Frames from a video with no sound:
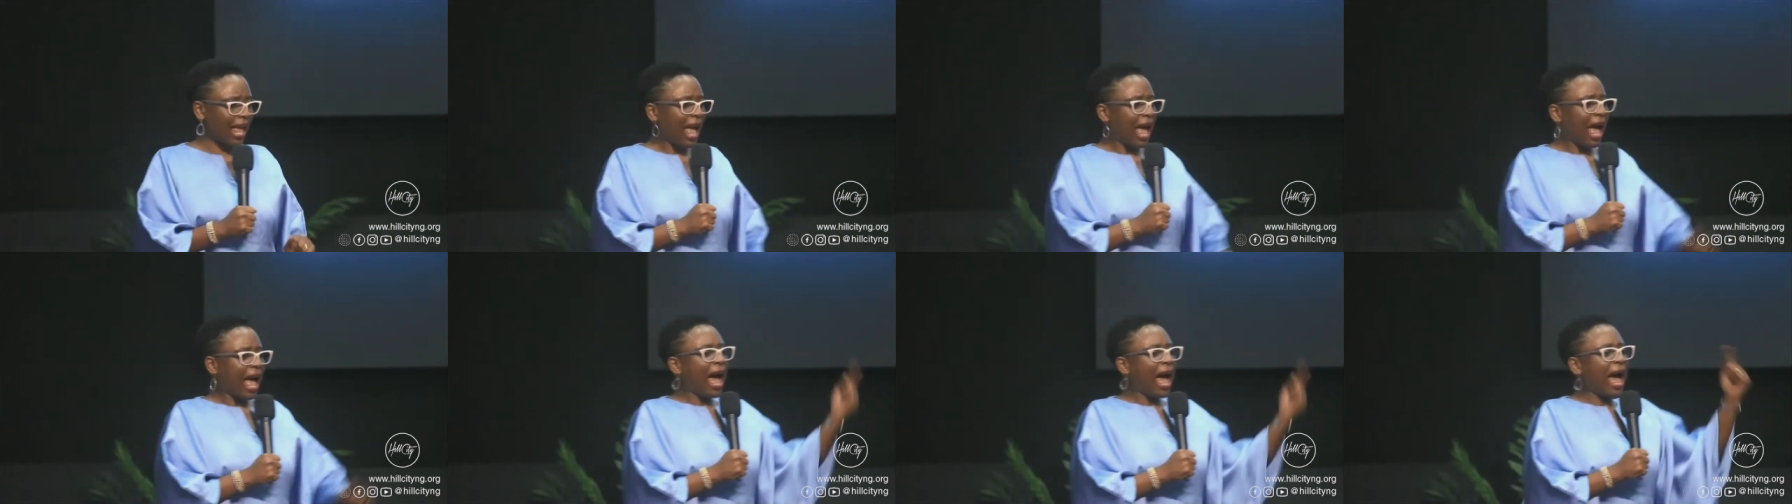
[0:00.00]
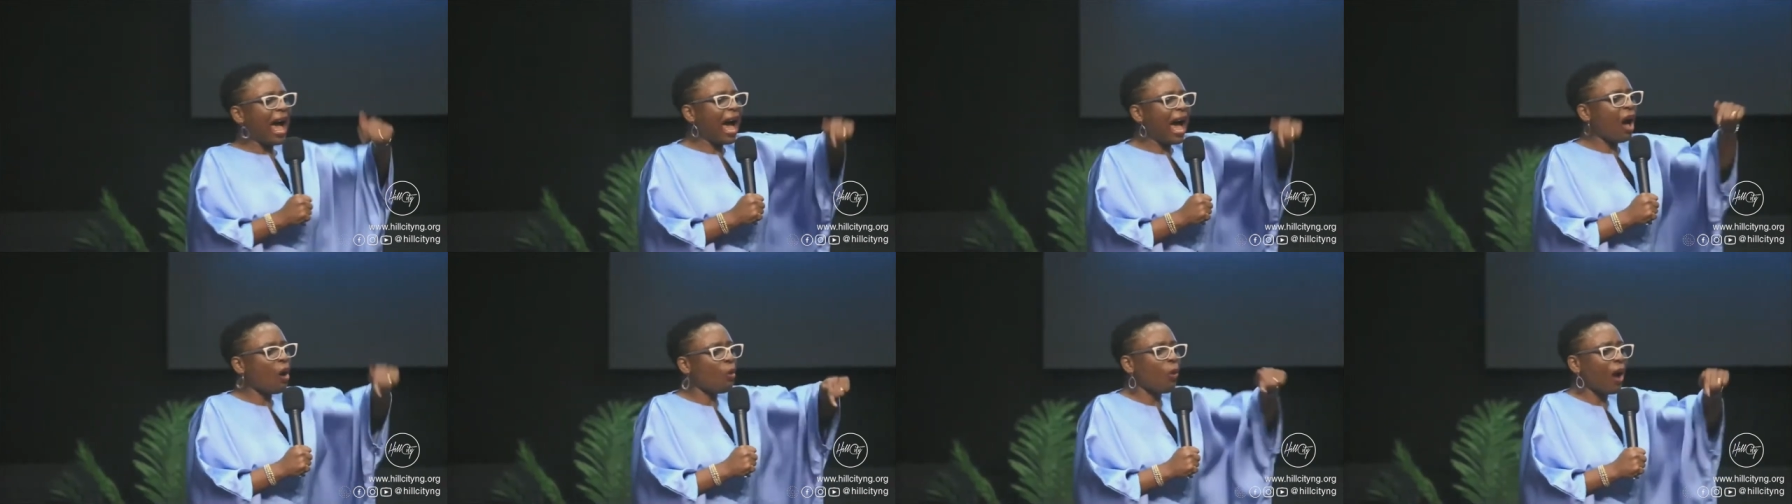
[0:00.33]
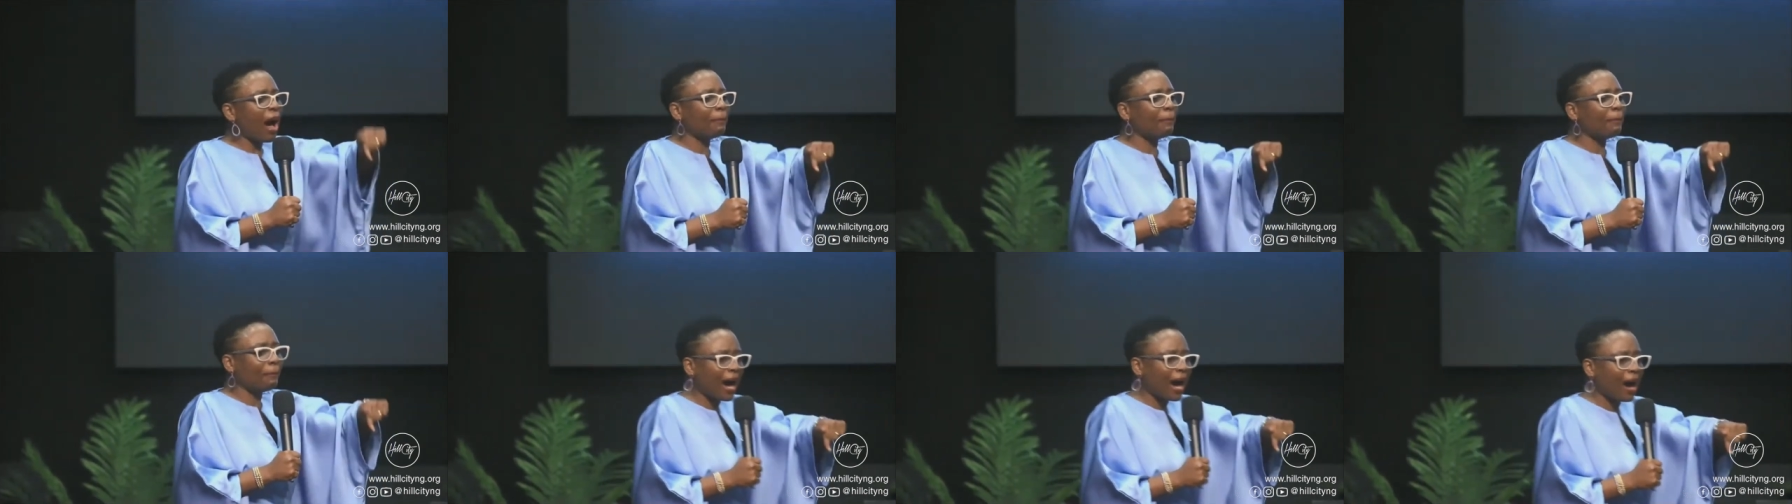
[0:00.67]
How
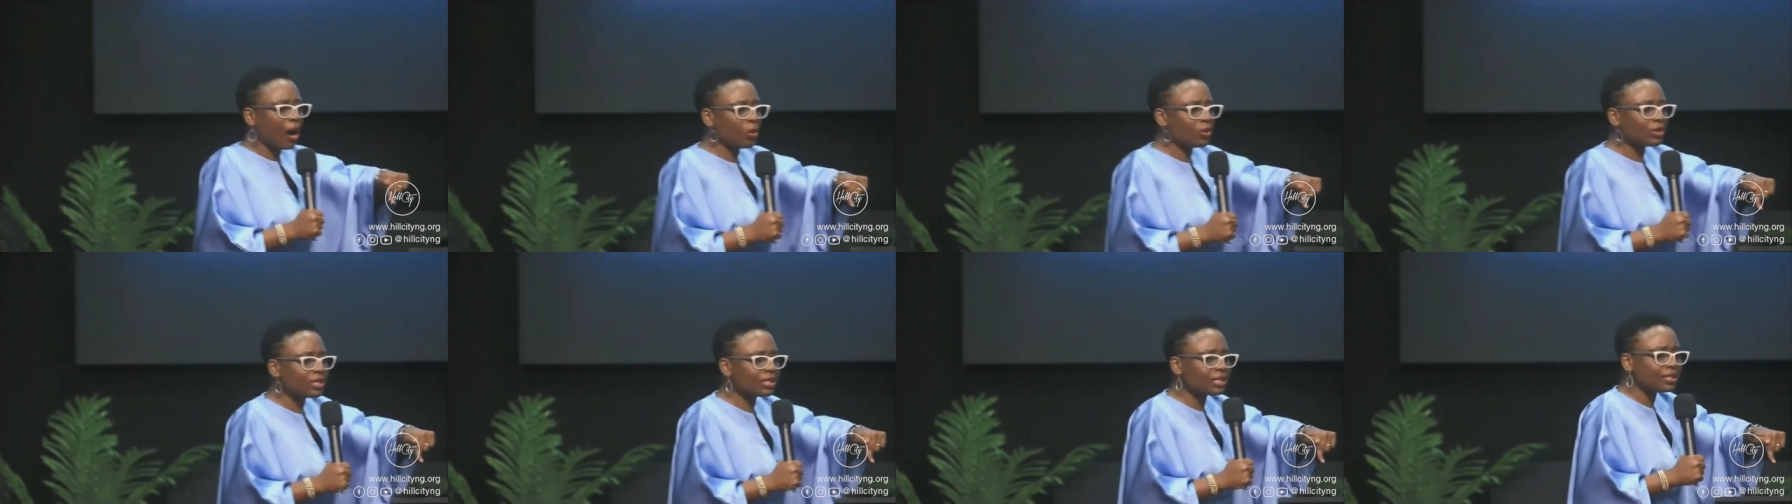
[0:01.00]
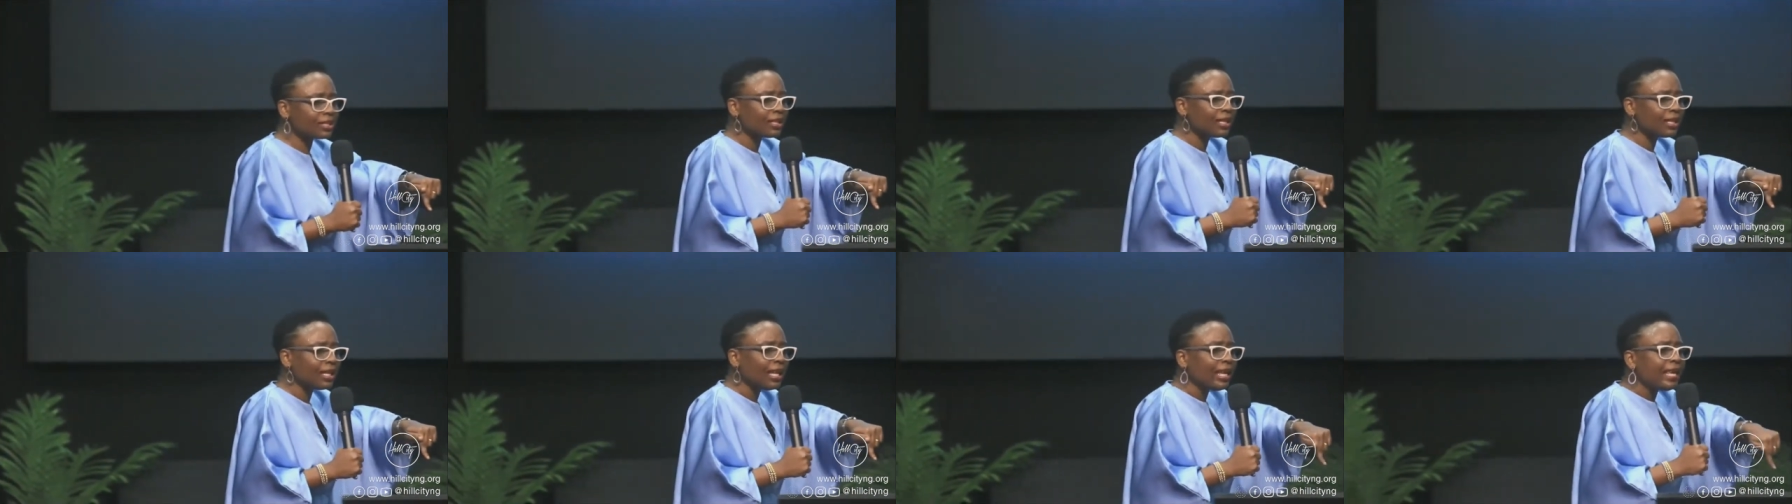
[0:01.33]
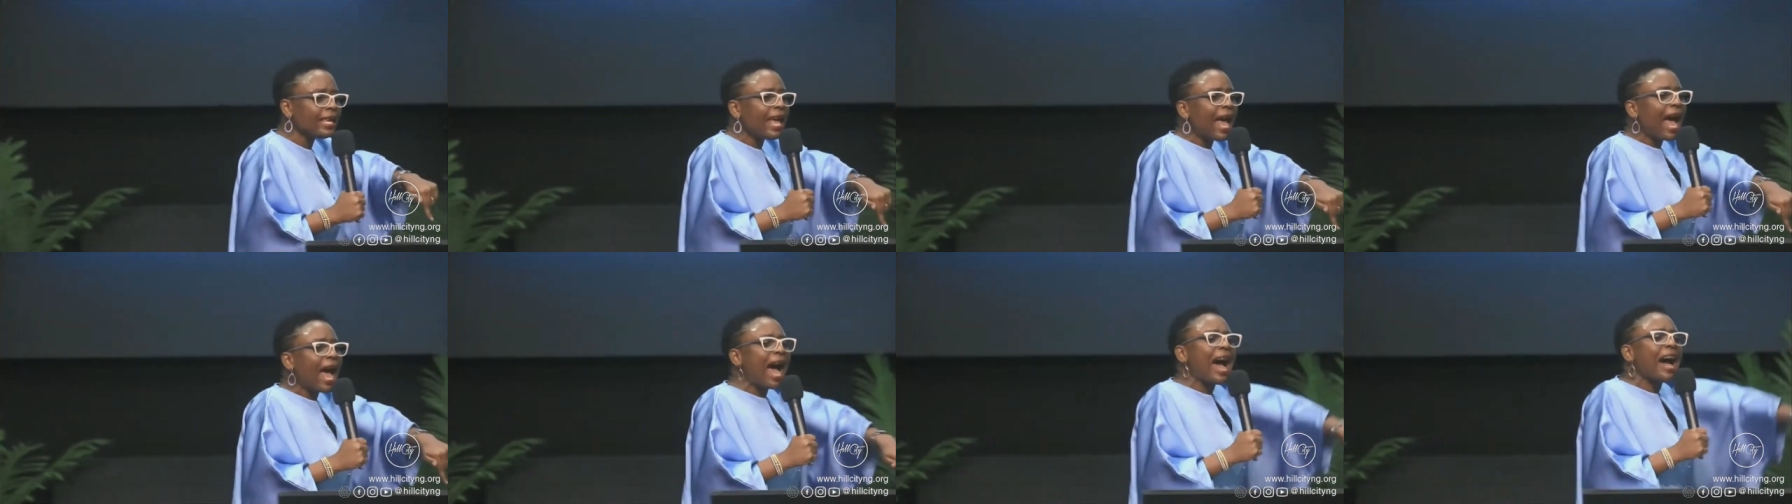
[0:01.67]
about
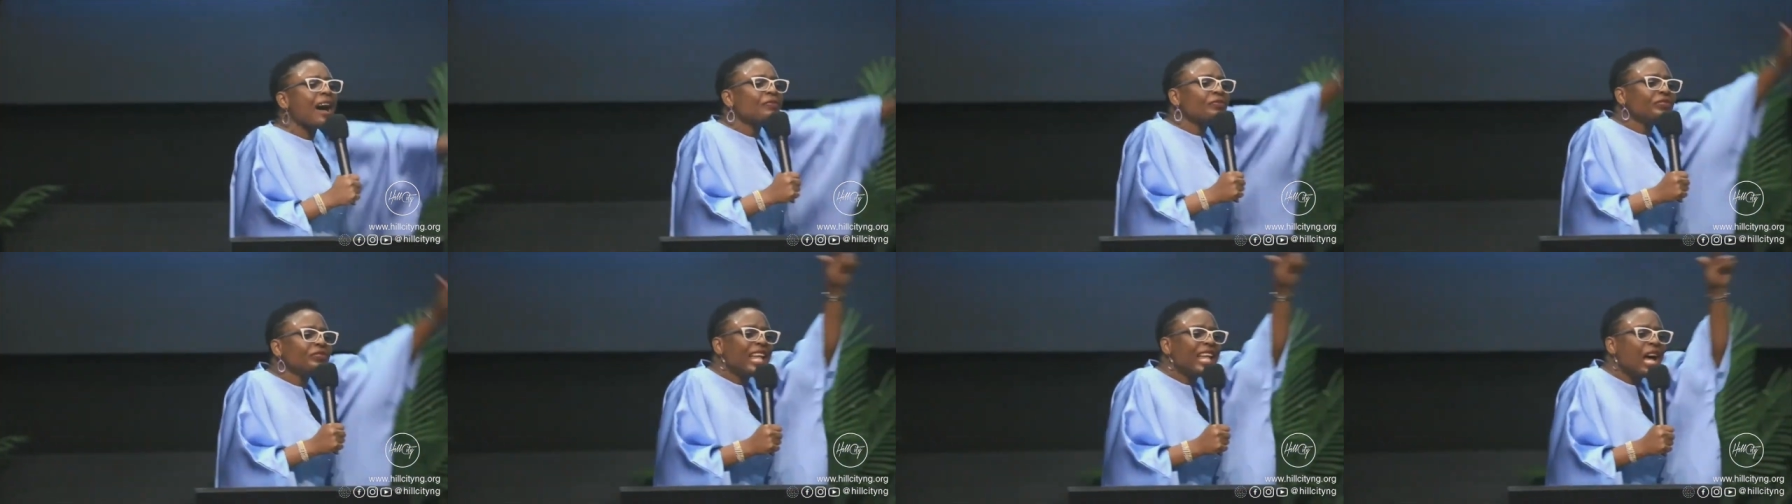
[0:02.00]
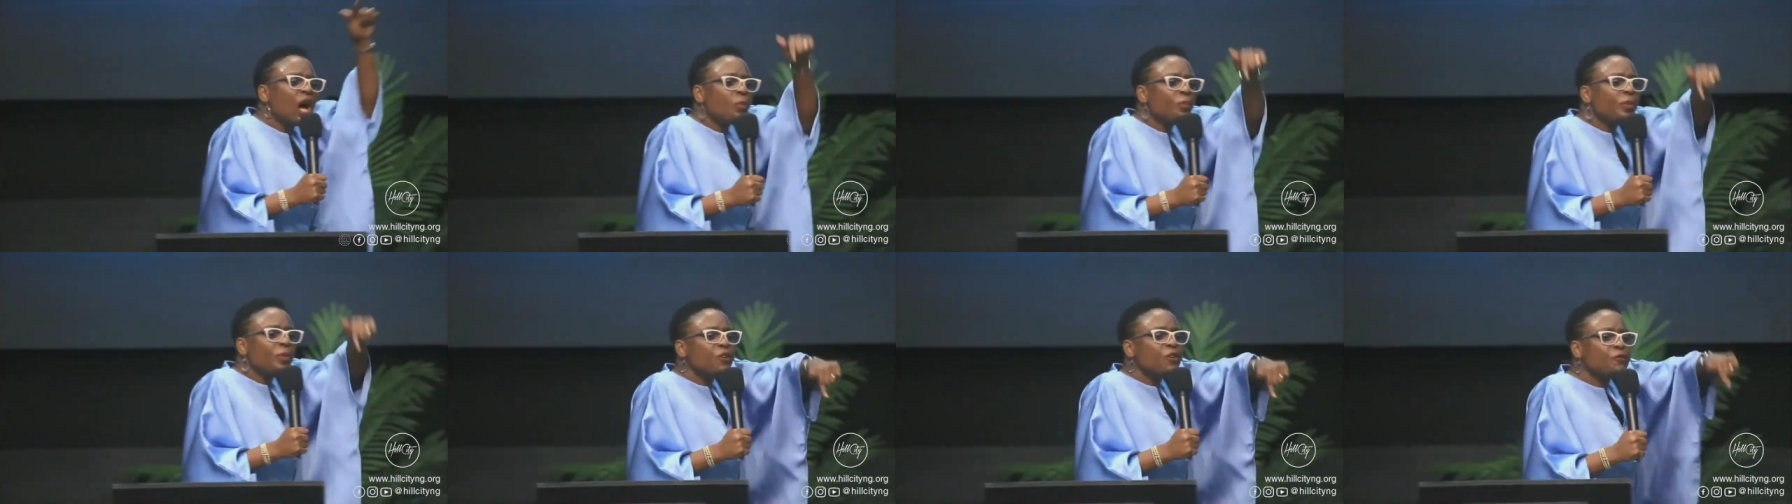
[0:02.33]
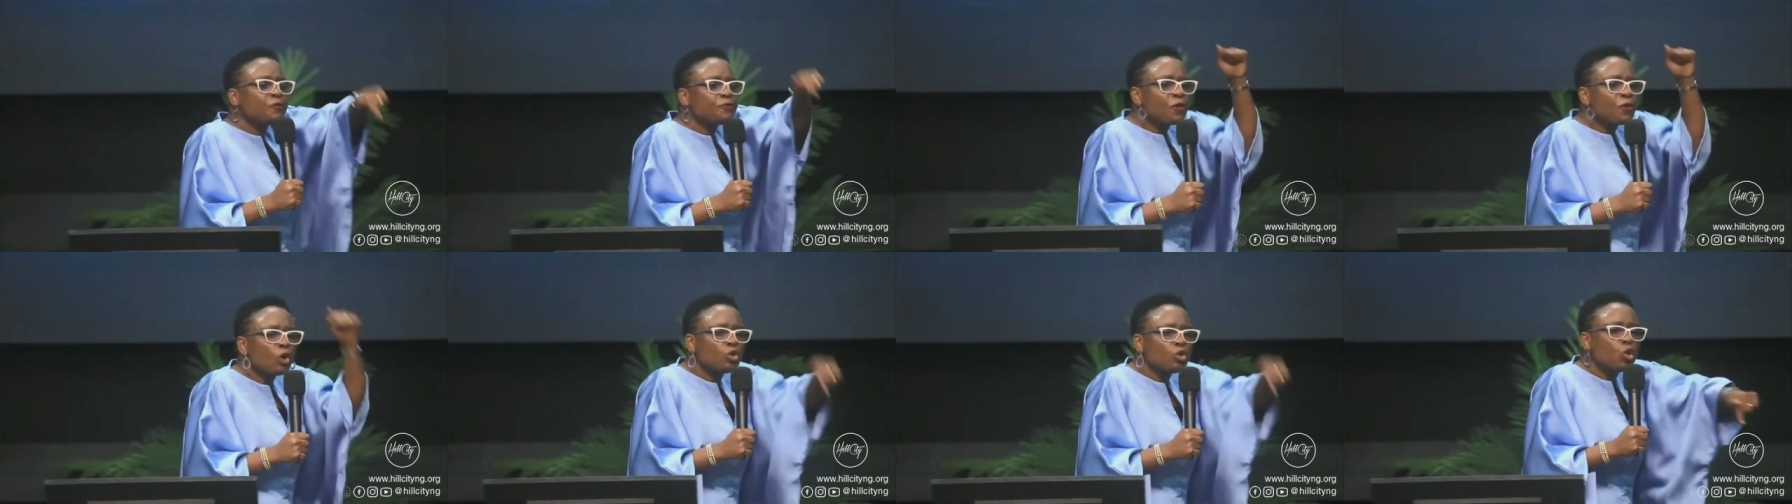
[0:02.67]
I've now been
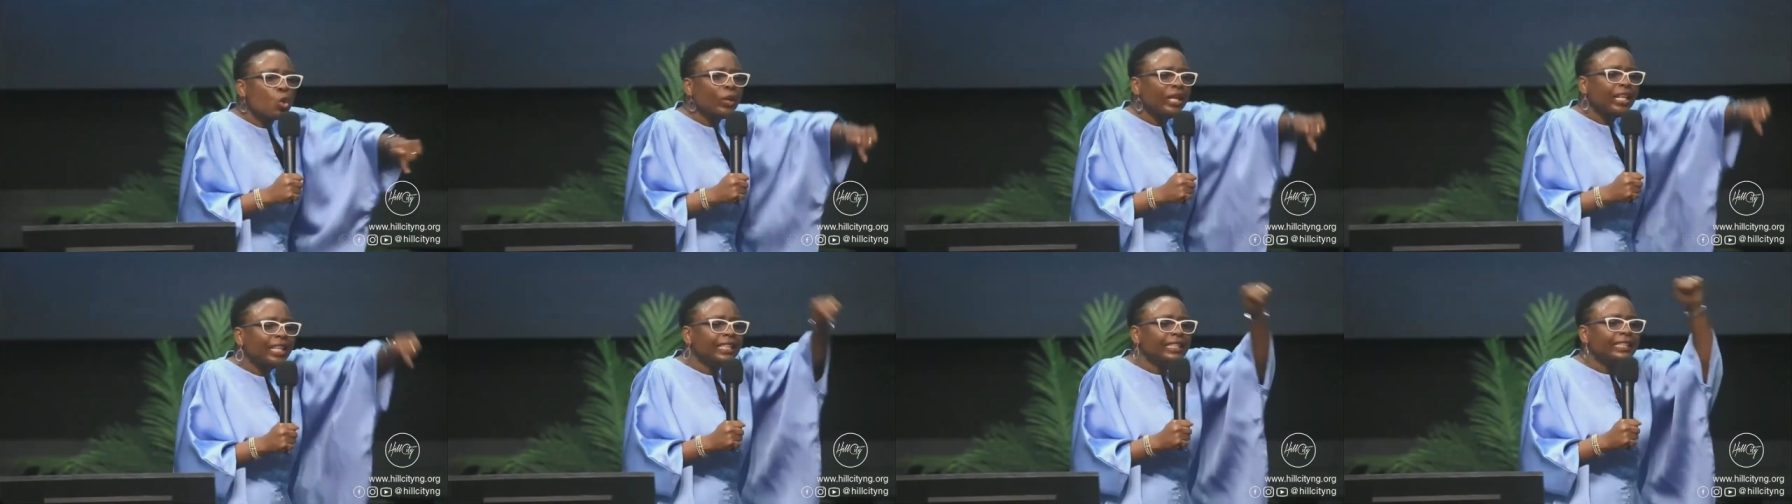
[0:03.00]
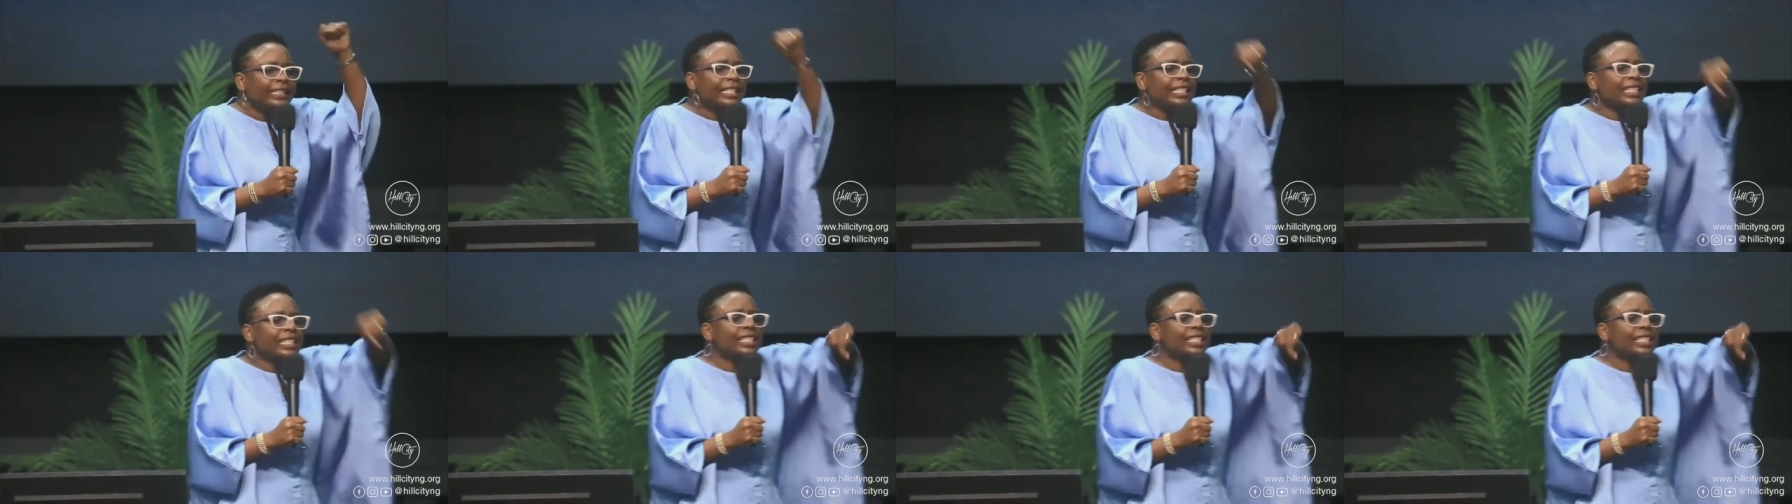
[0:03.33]
following the